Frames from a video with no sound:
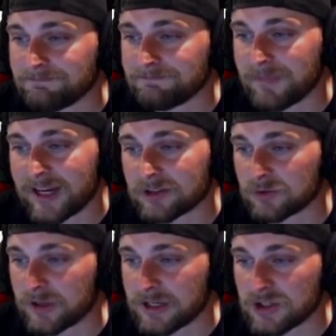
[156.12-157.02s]

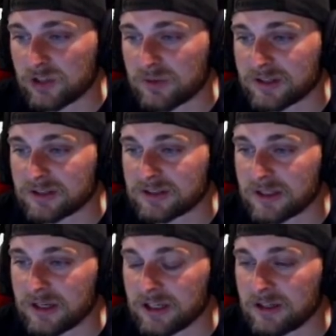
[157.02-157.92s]
Max range, all about the
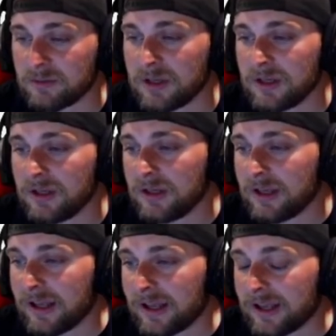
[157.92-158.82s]
same.
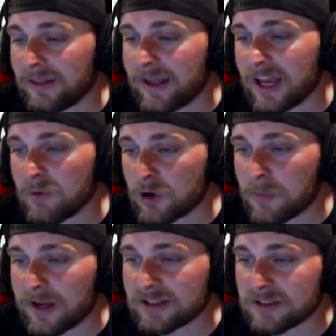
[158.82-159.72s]
And the ammo
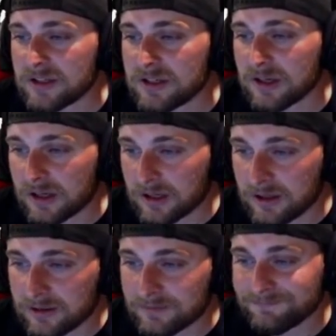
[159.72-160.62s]
capacity,
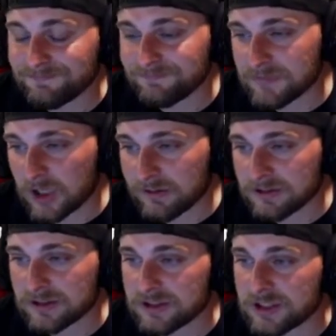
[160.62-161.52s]

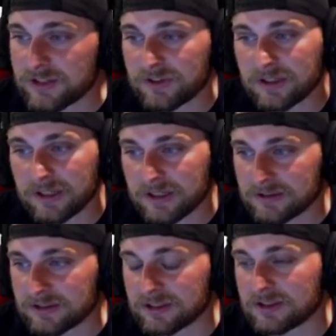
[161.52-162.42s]
obviously Chieftain
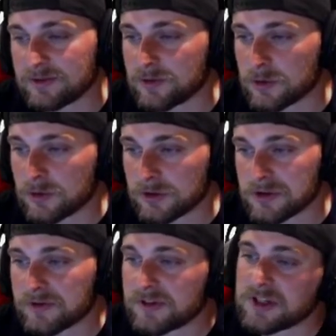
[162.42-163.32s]
again, 64,
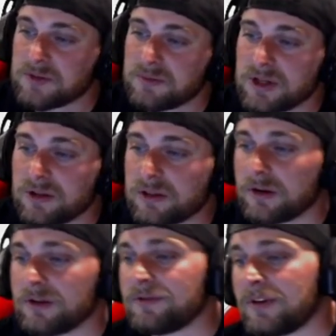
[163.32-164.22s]
215B,
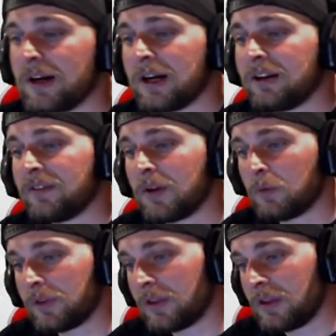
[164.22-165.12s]
35, and
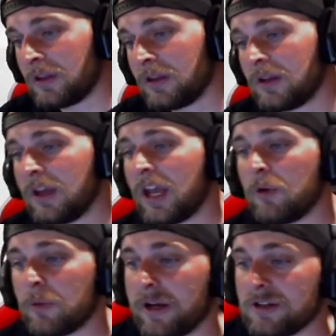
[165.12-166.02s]
with the
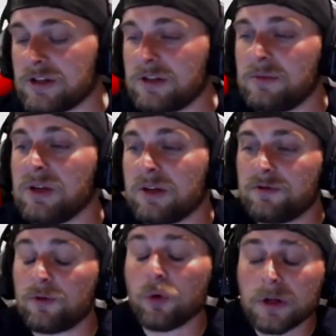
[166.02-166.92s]
ammo capacity being
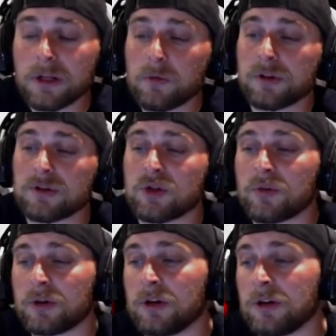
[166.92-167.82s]
40 with the
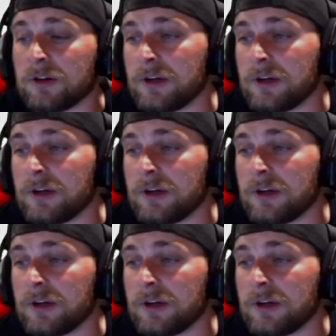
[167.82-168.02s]
Super Conch,